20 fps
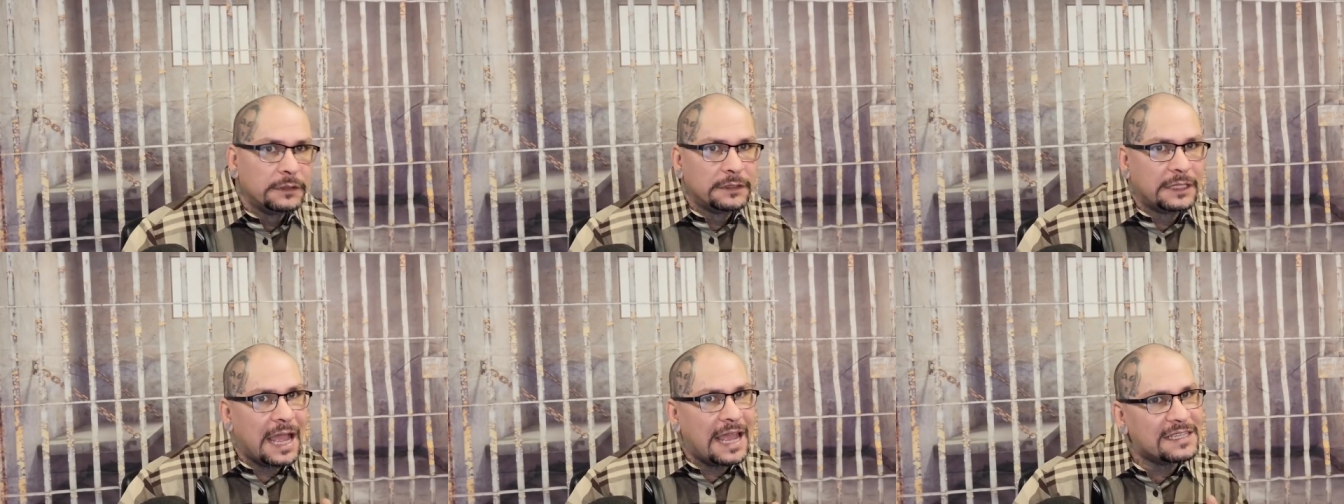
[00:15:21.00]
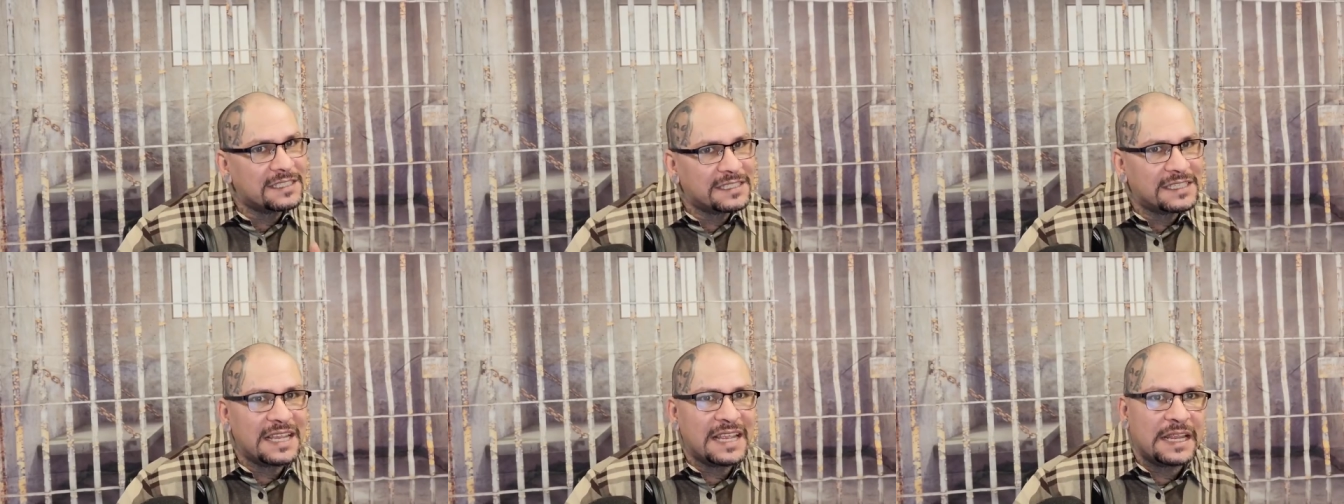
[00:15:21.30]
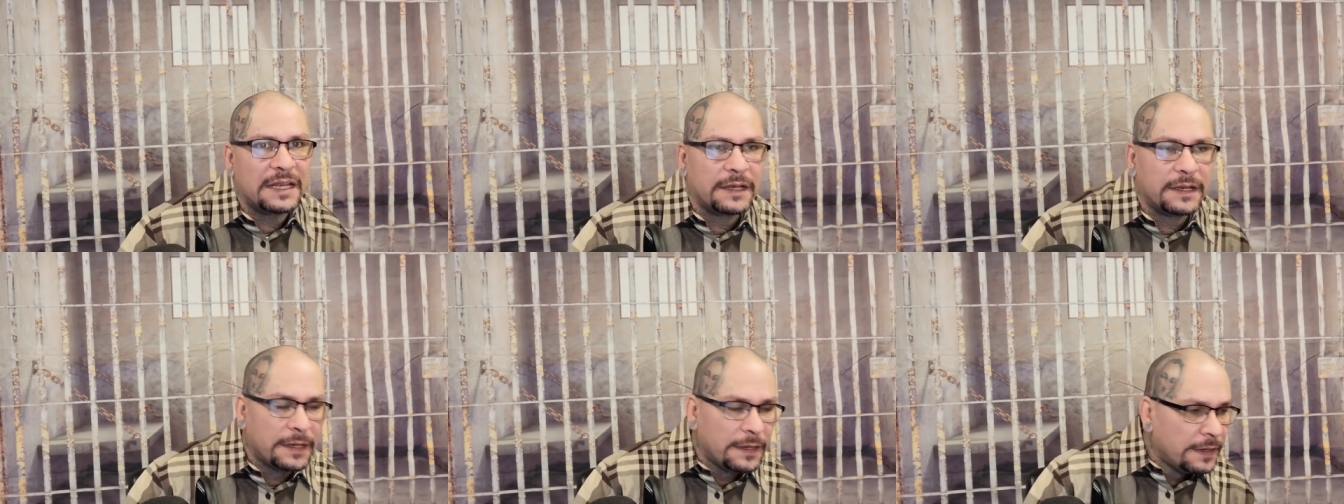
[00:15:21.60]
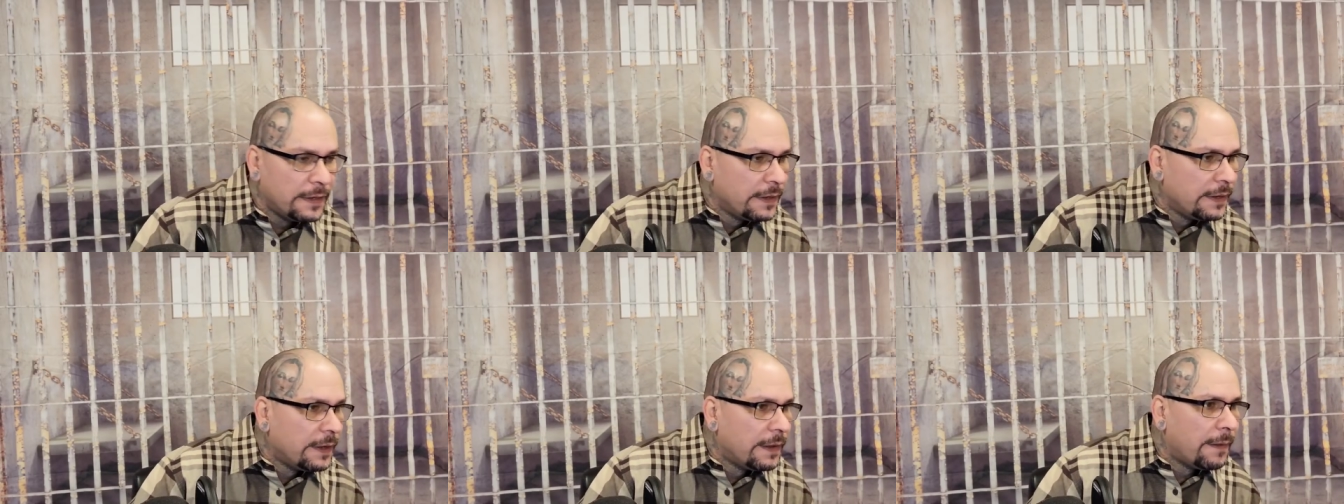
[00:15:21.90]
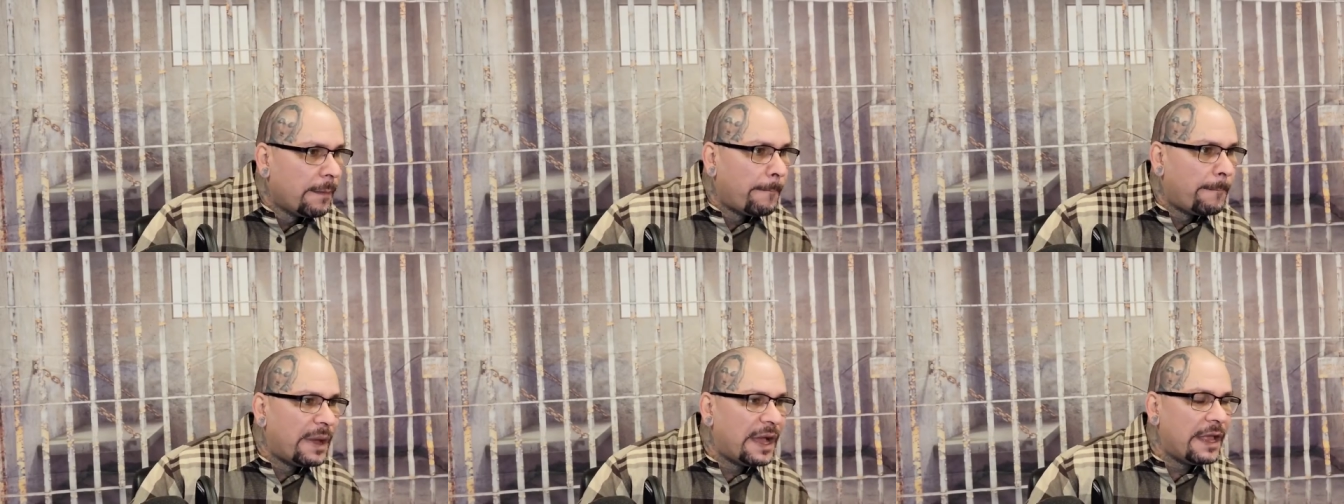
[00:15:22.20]
That's it.
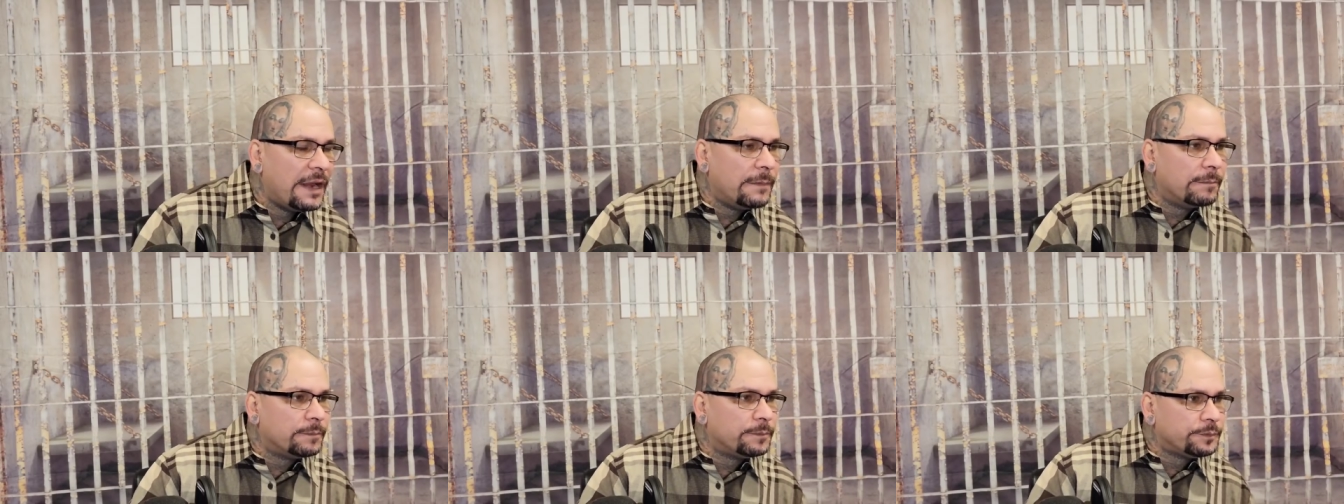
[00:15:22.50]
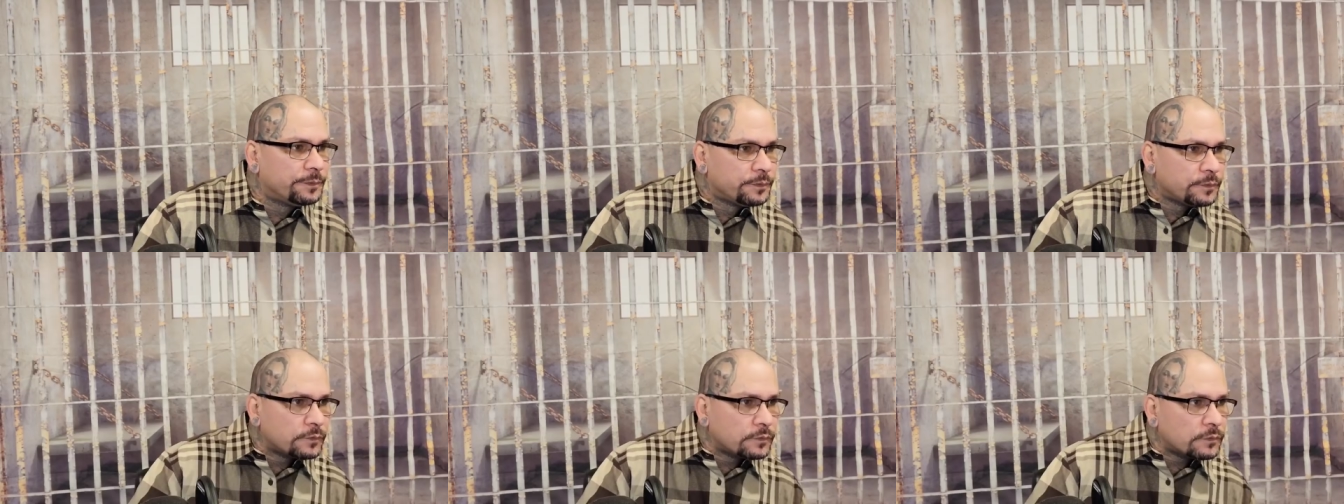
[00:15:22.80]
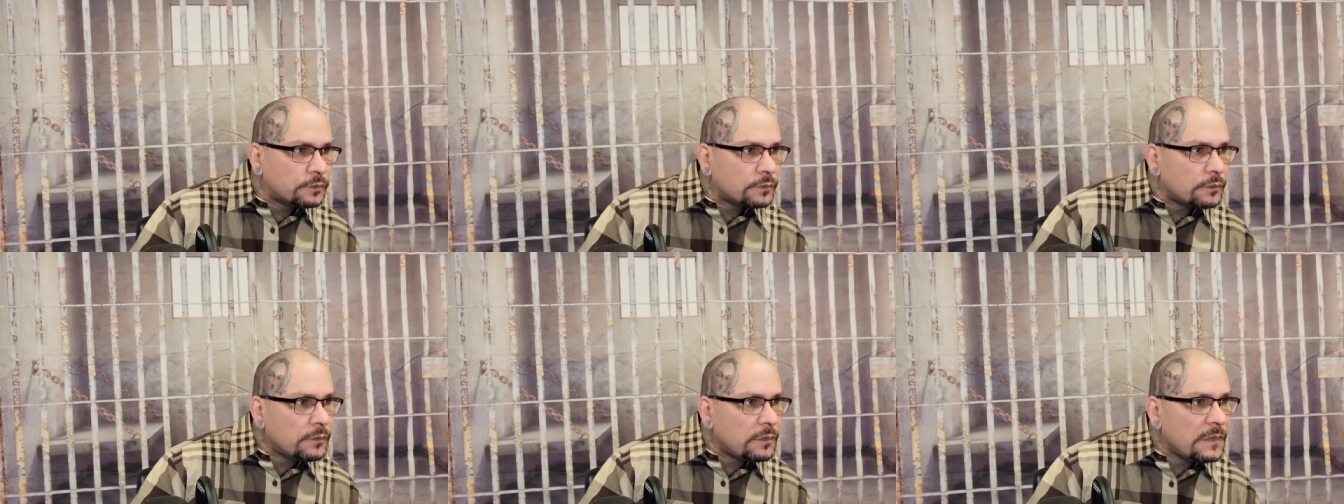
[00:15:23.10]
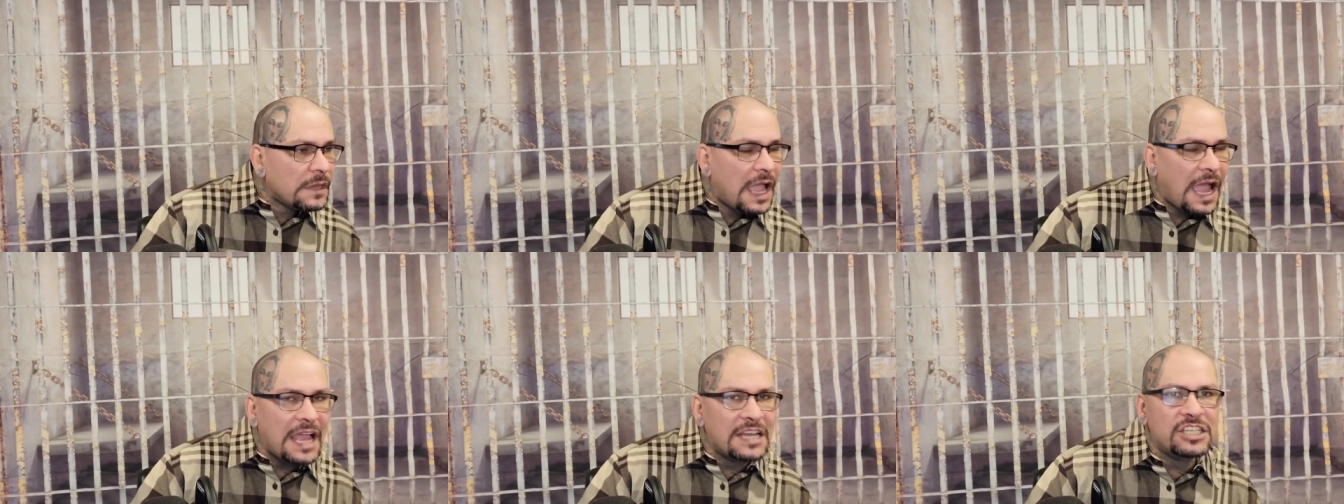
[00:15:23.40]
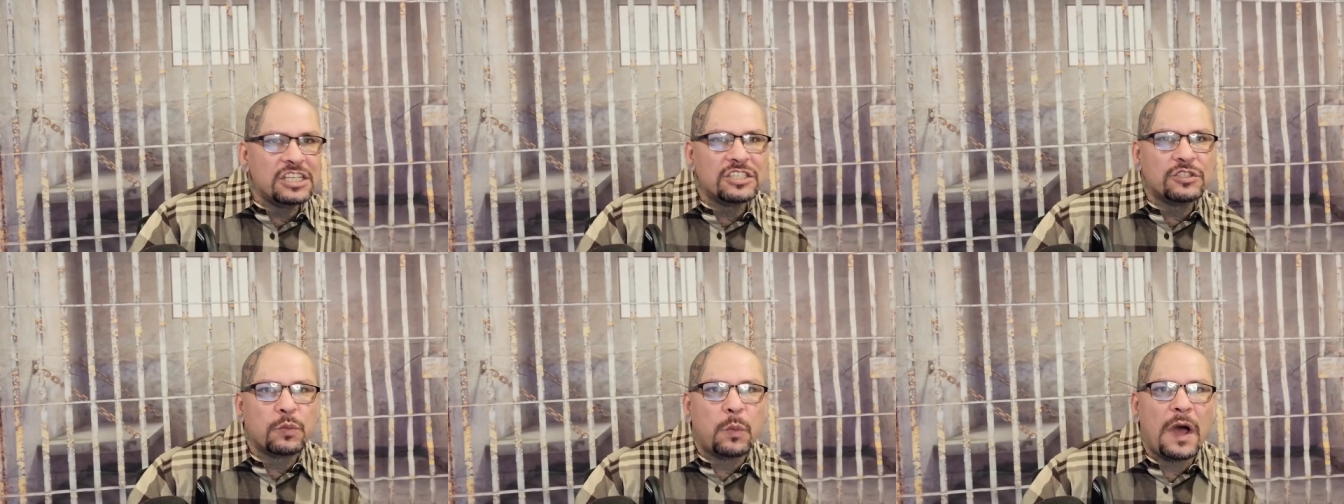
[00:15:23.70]
But I
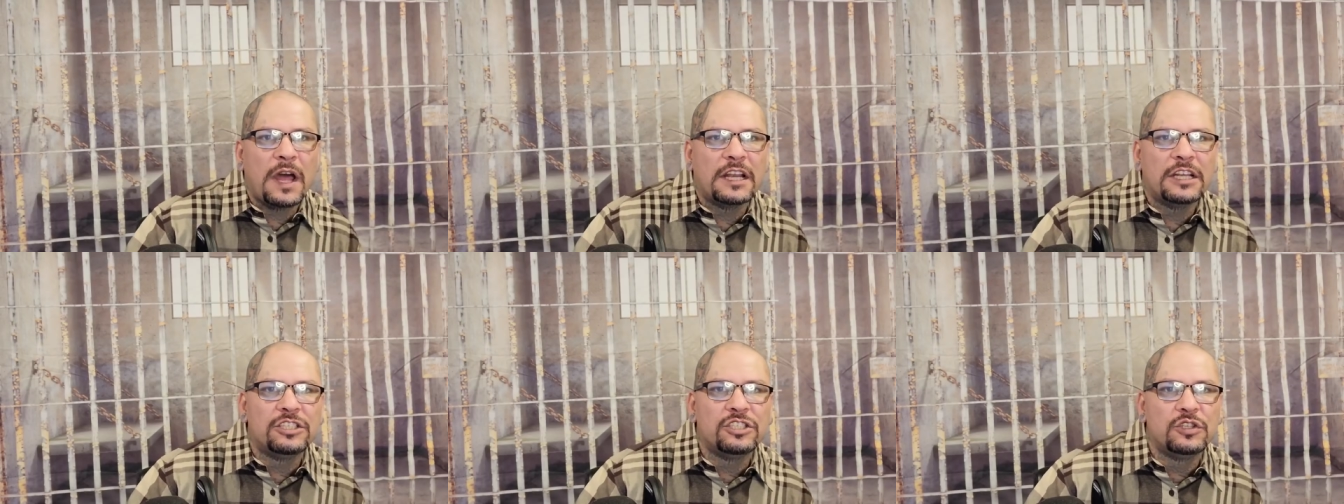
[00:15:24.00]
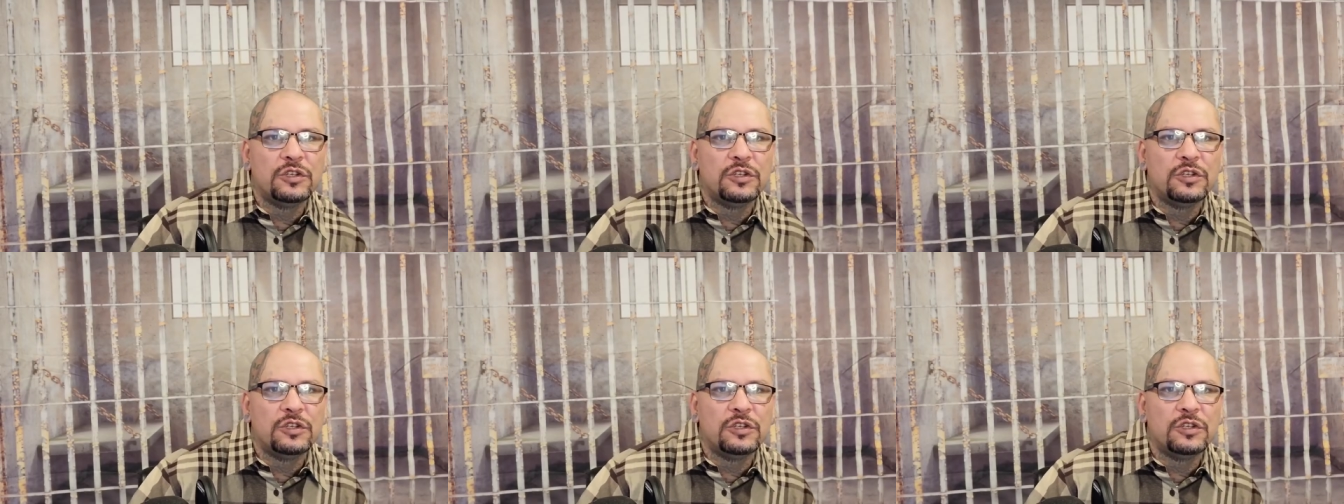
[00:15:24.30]
just wanted